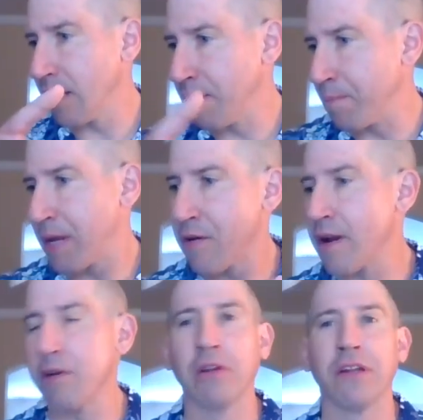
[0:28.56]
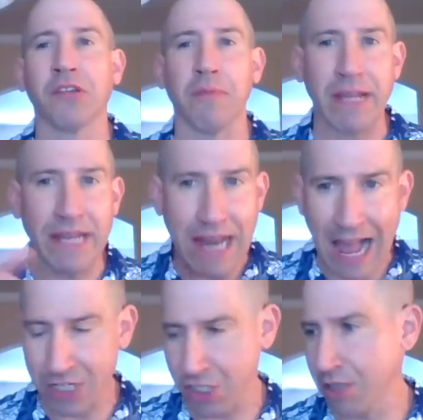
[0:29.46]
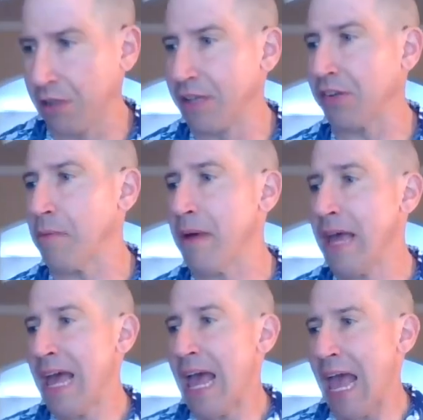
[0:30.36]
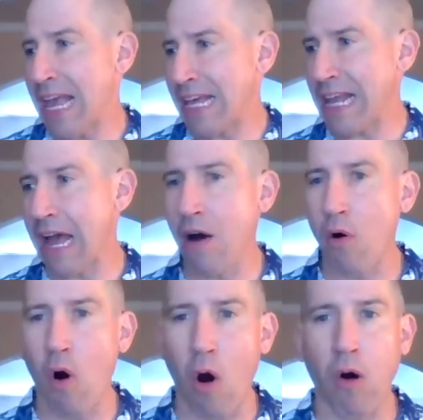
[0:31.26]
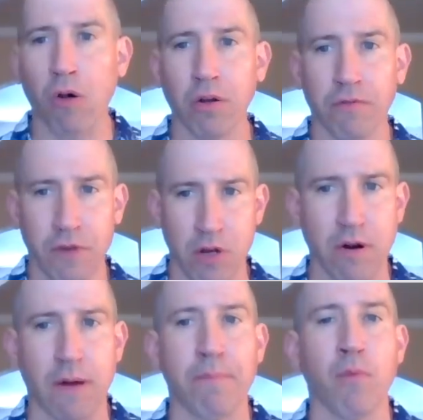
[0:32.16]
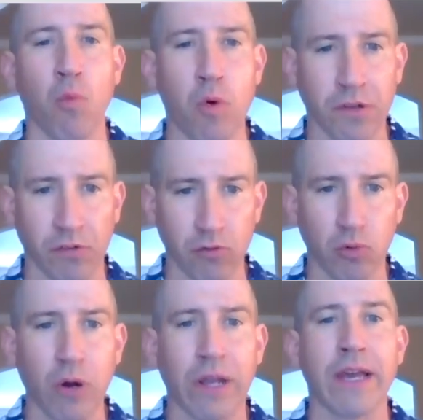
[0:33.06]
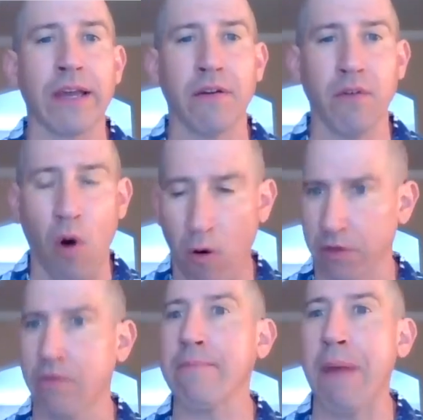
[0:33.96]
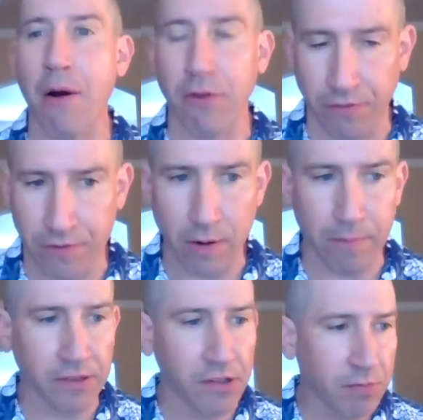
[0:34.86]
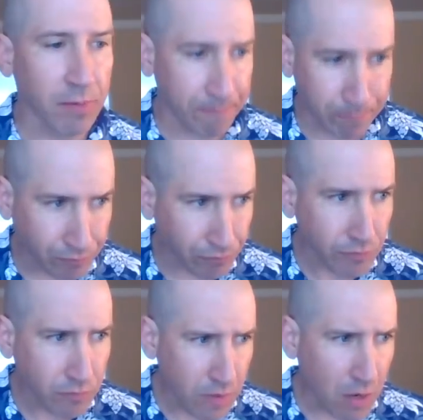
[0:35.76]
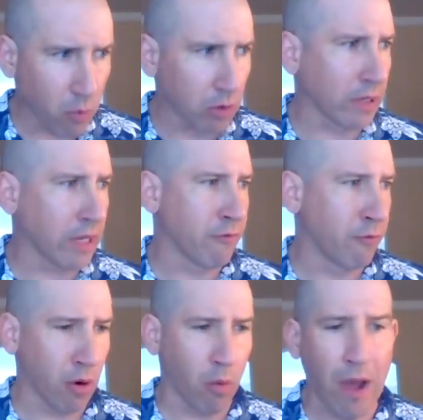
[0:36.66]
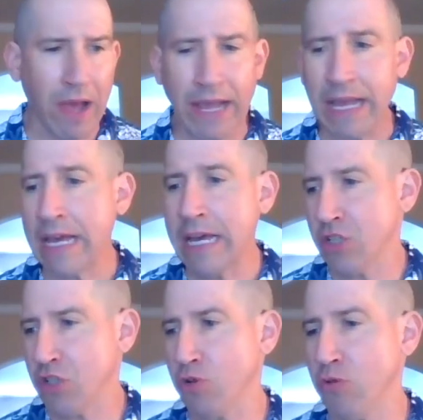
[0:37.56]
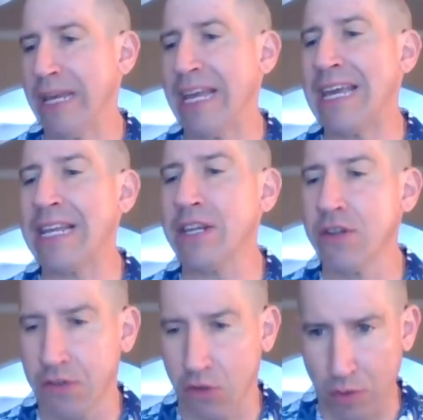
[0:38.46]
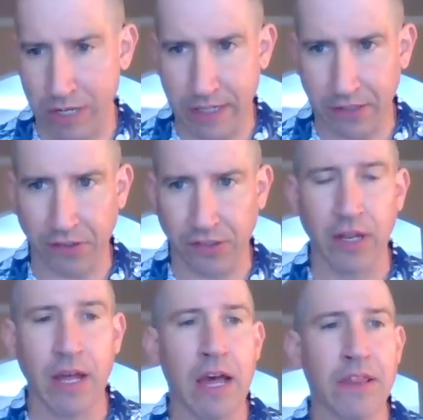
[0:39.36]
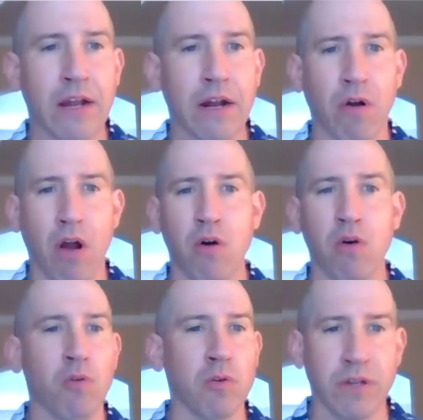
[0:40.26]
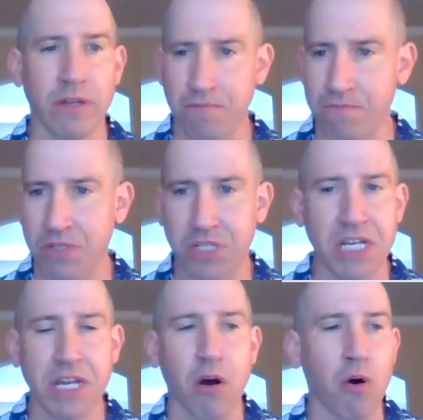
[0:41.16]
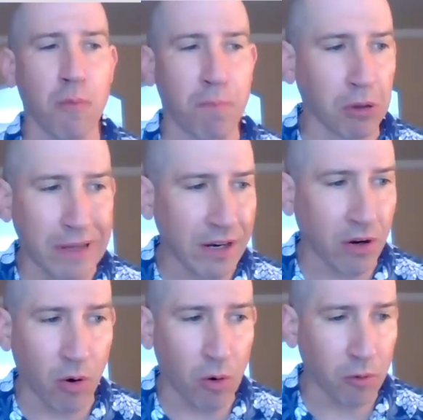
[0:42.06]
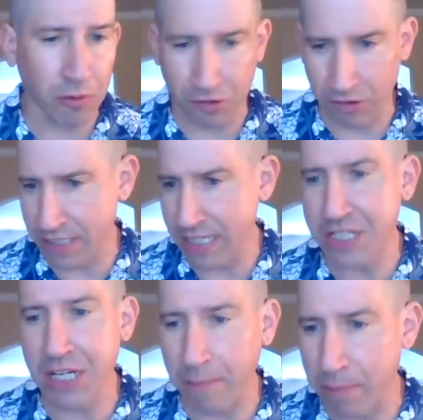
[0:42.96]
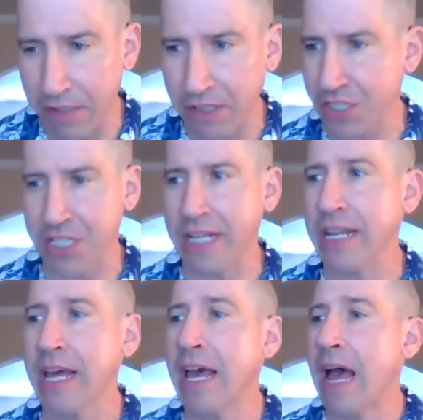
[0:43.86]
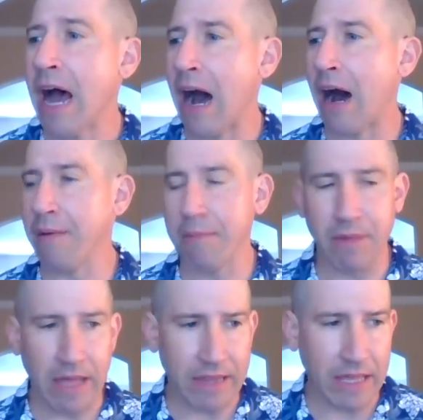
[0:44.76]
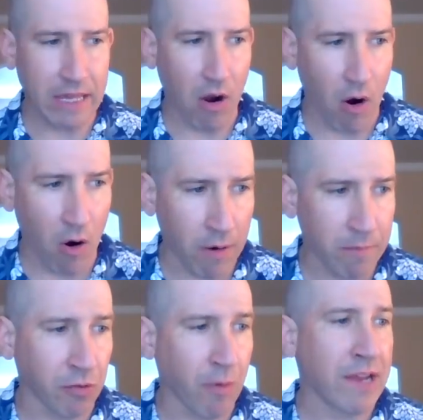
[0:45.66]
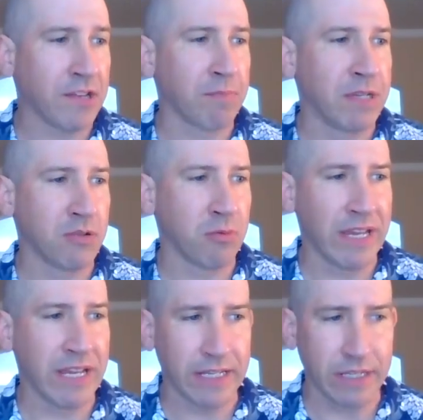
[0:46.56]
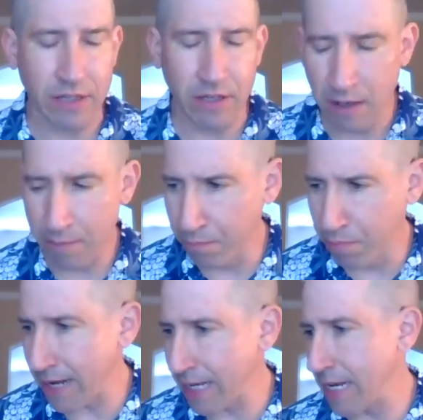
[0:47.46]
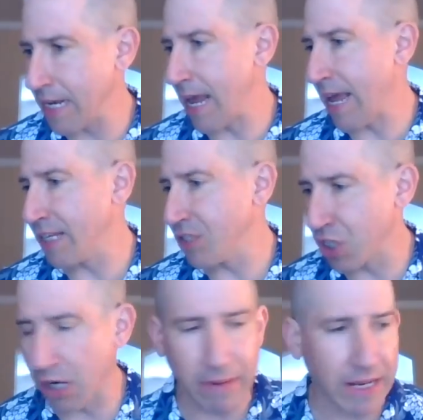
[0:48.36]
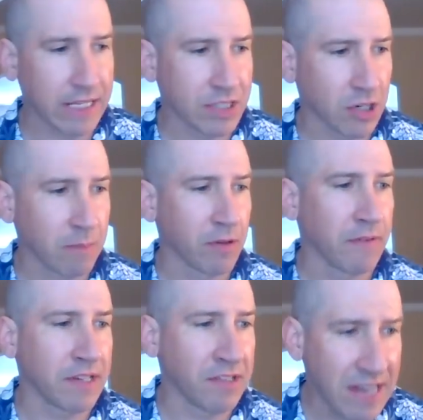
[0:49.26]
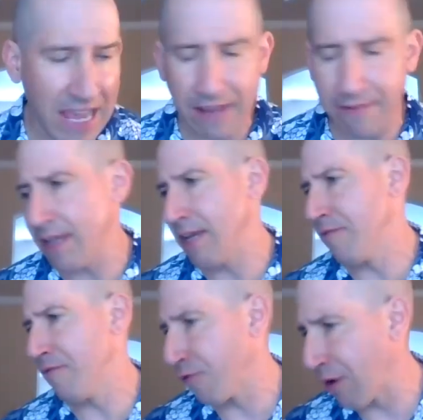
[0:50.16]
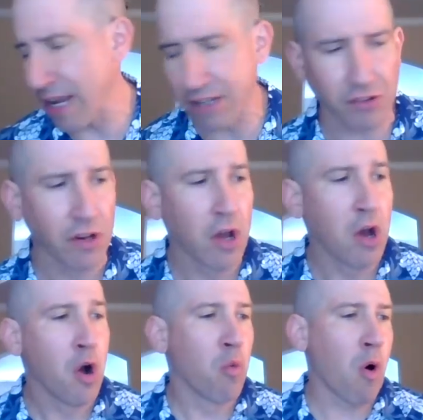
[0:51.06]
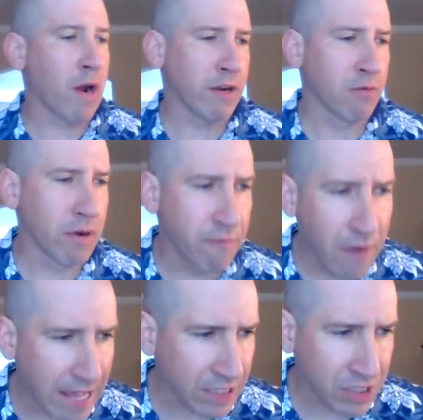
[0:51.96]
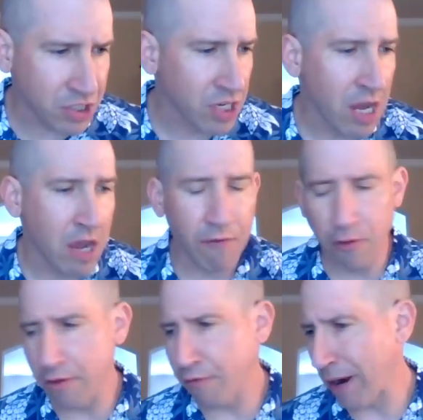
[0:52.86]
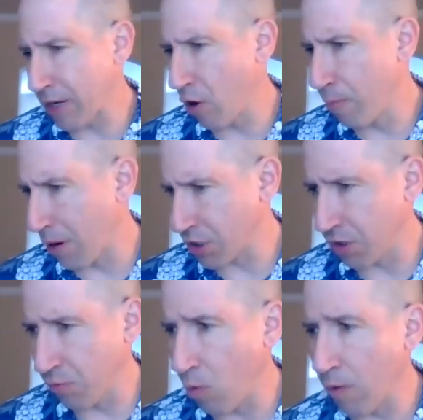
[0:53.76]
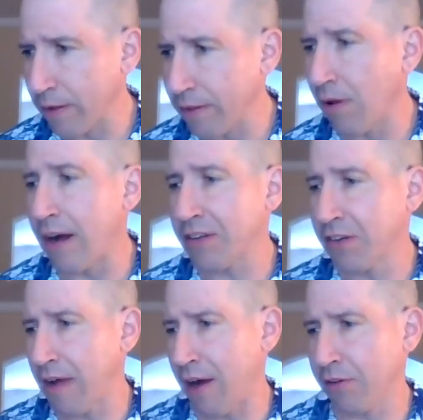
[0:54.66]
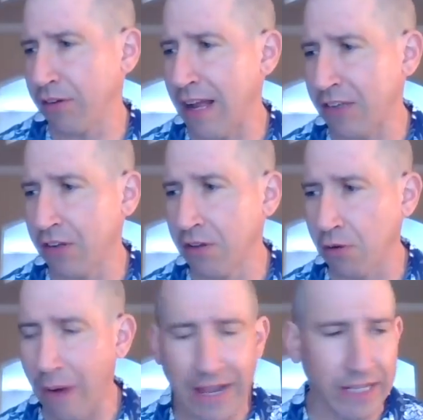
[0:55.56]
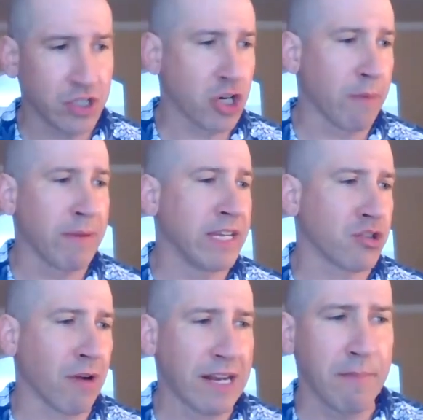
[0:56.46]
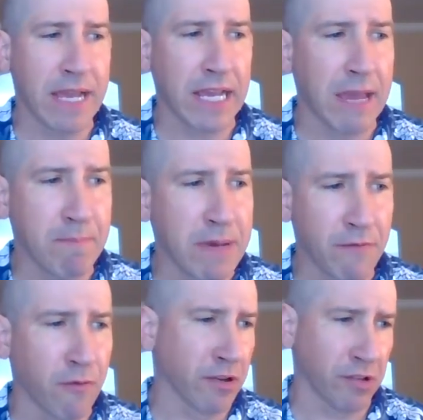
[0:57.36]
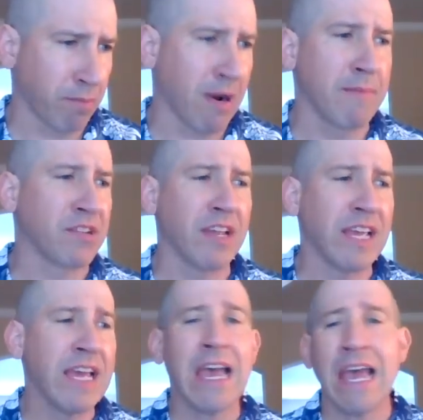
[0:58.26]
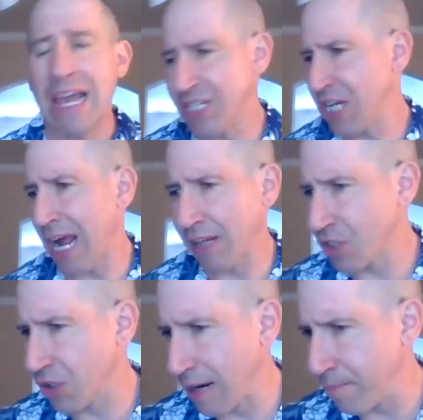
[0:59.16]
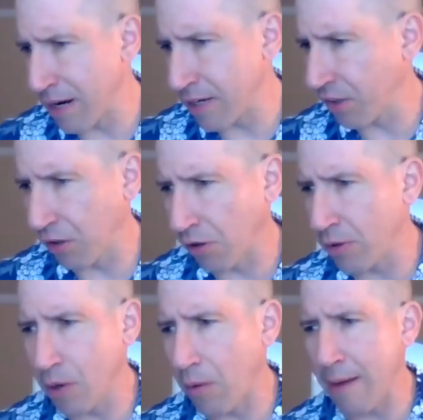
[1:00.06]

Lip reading: imperialism and nationalism, and how all of Europe was looking, all the great powers of Europe, excuse me, were looking for a way to increase their own geopolitical strategic position. And the arms race between Britain and Germany in terms of its navy, and France wanting revenge for the Franco-Prussian War and the loss of Alsace and Lorraine, Germany trying to make a bid for supremacy and challenge Great Britain's colonial